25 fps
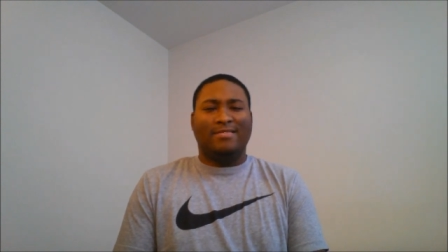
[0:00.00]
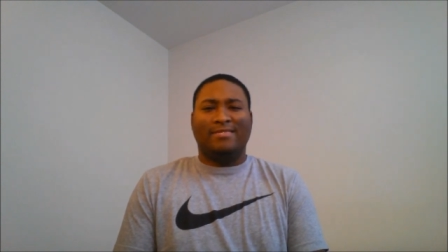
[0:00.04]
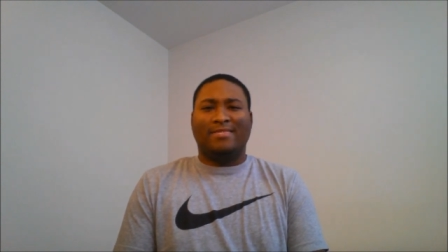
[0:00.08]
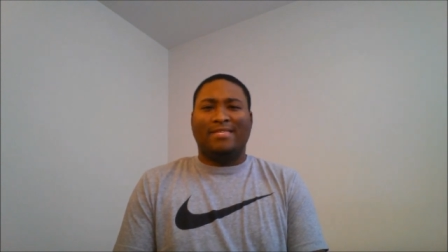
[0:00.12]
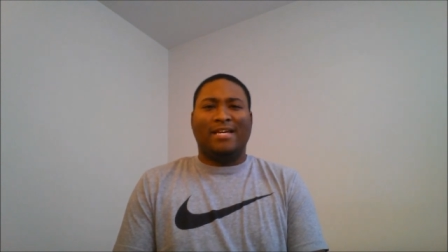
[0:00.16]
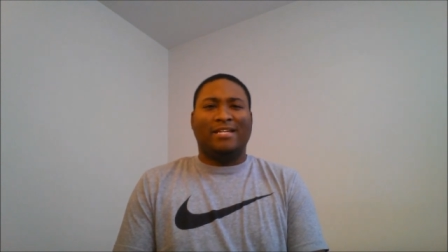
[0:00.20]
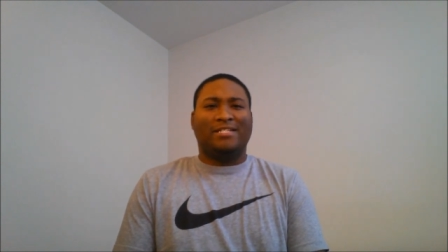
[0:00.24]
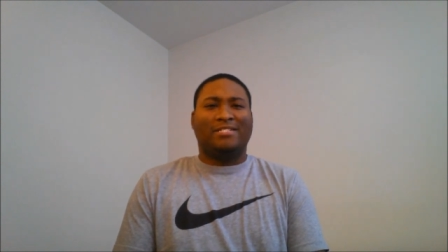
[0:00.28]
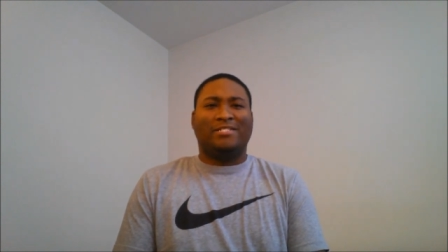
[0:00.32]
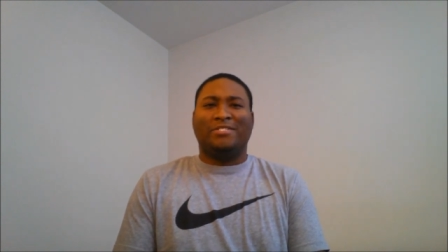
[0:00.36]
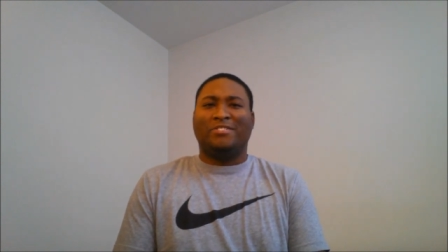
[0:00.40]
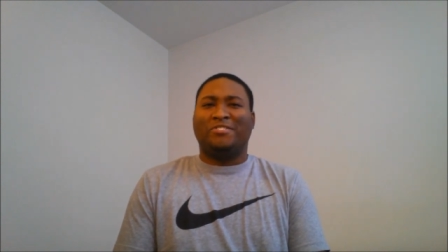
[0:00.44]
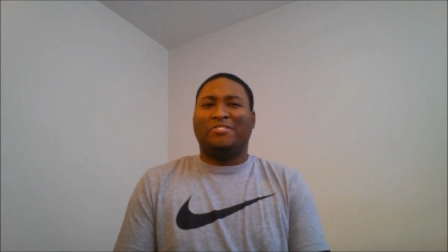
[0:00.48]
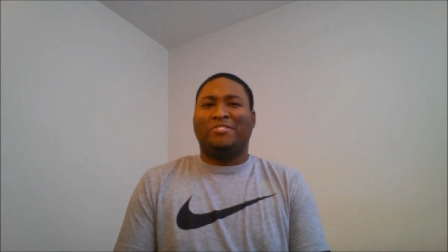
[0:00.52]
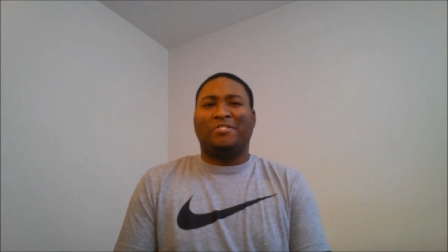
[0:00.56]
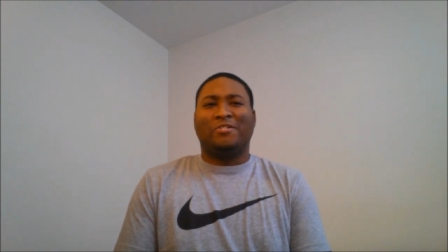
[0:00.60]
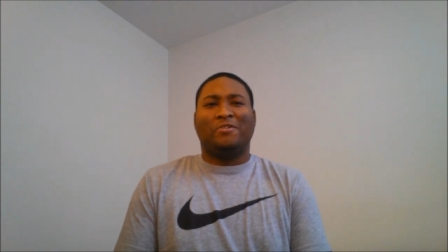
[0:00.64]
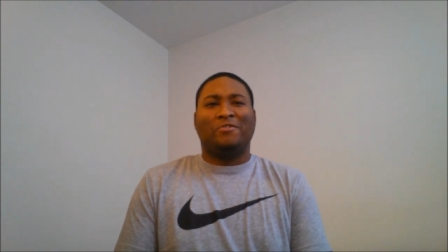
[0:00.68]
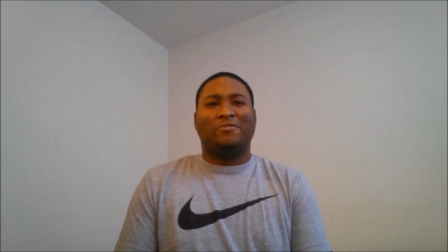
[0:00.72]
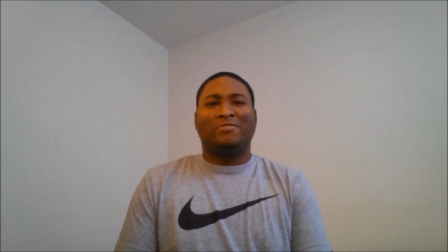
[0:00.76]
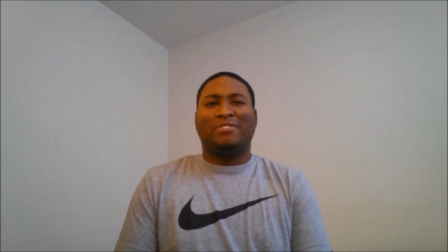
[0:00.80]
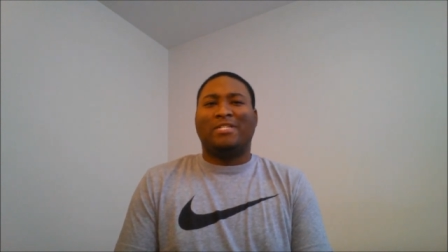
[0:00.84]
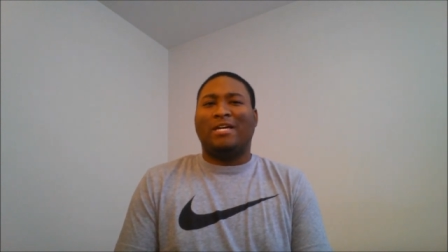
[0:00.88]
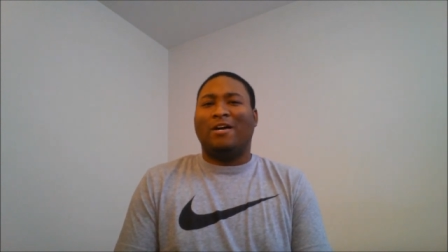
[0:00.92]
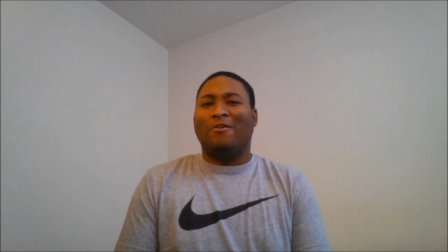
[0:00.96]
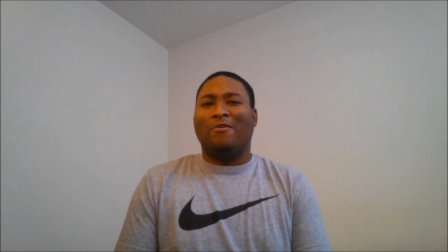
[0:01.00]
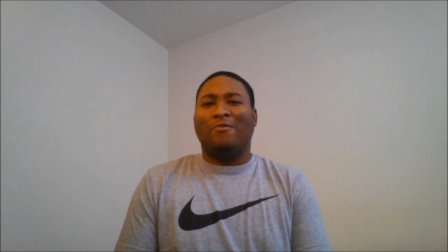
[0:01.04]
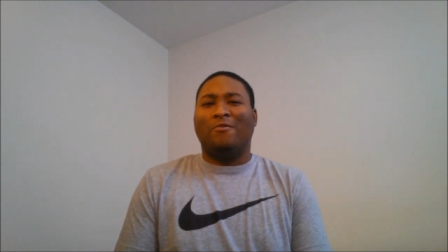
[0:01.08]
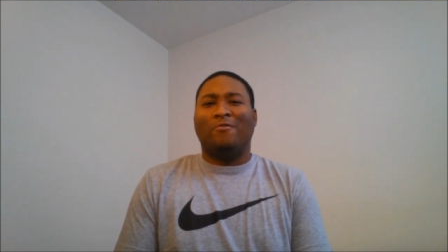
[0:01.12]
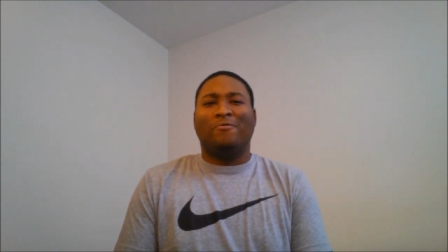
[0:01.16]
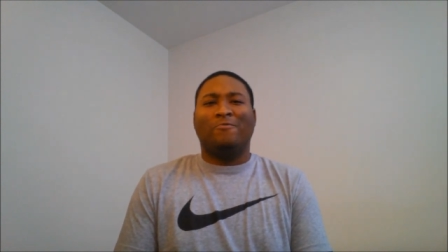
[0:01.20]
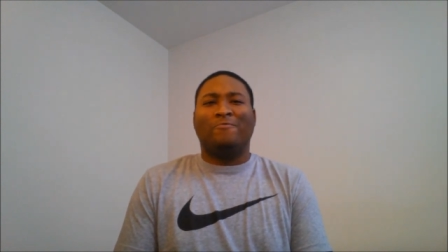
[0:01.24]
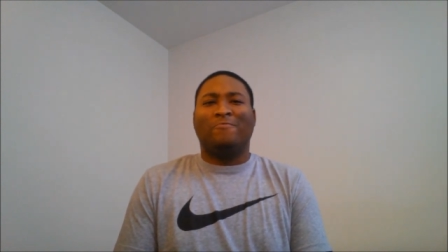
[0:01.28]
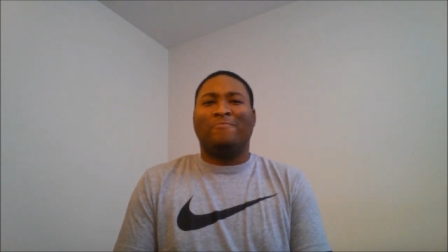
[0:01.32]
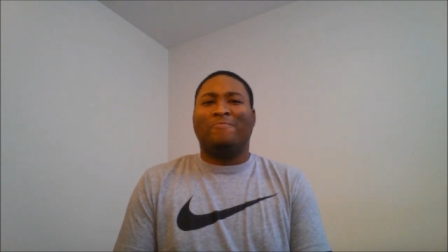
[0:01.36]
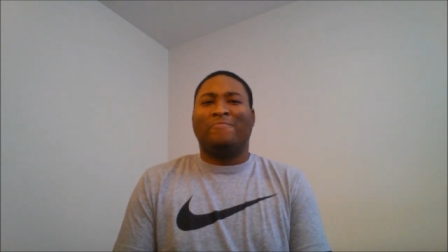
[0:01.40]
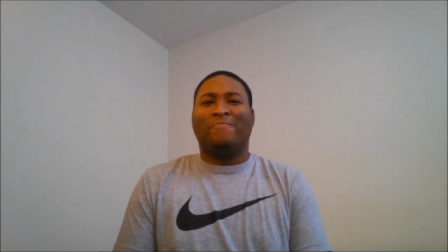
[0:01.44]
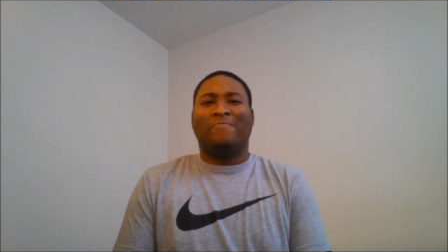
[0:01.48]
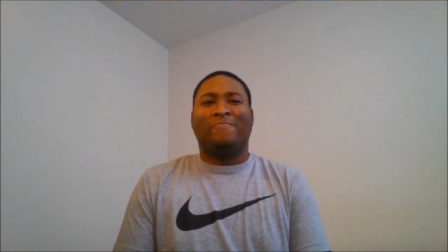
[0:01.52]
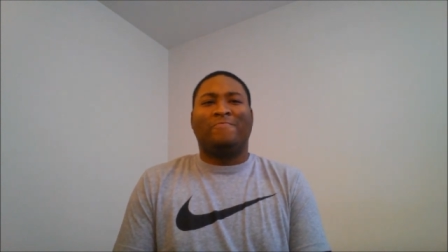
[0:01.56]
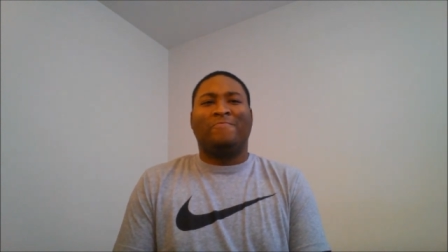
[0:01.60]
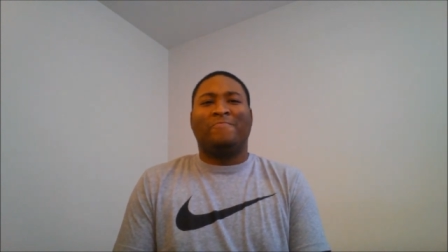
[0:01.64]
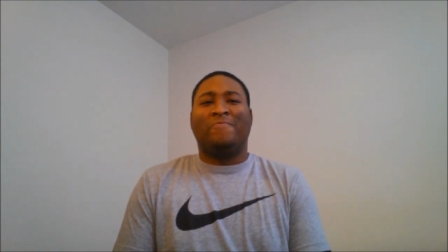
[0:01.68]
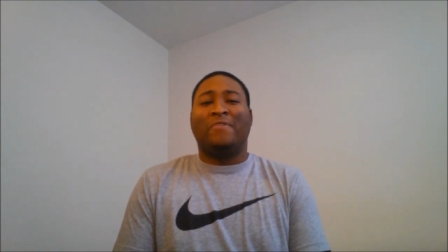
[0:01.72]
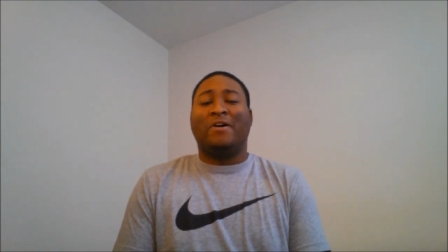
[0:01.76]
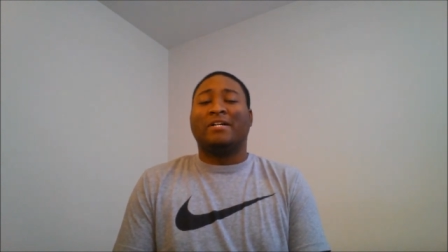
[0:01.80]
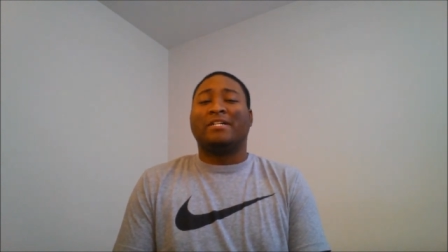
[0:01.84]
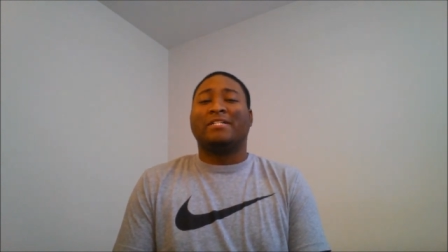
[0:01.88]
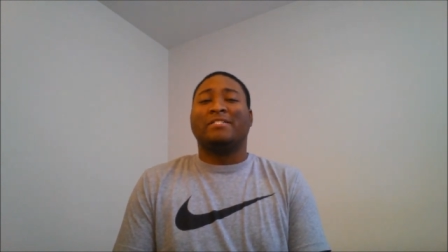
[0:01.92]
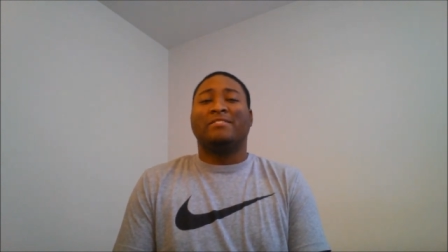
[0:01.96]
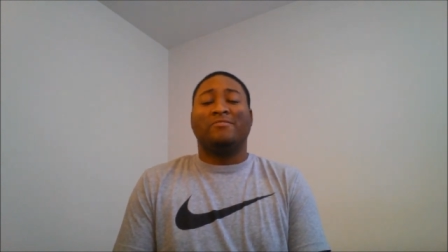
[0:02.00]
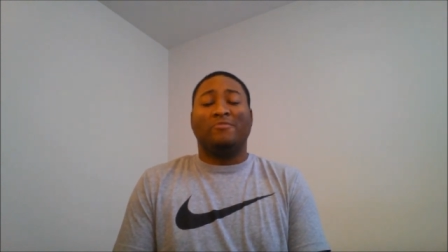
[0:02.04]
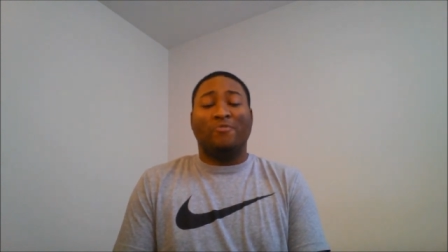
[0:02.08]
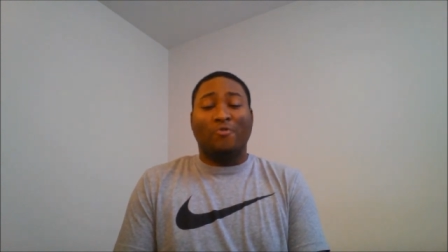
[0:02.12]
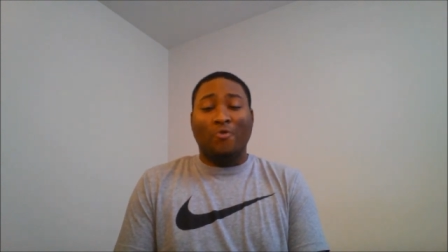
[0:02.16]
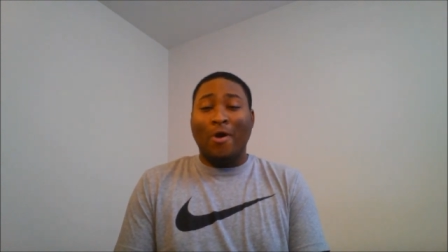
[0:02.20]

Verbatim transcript: that just shows how fucking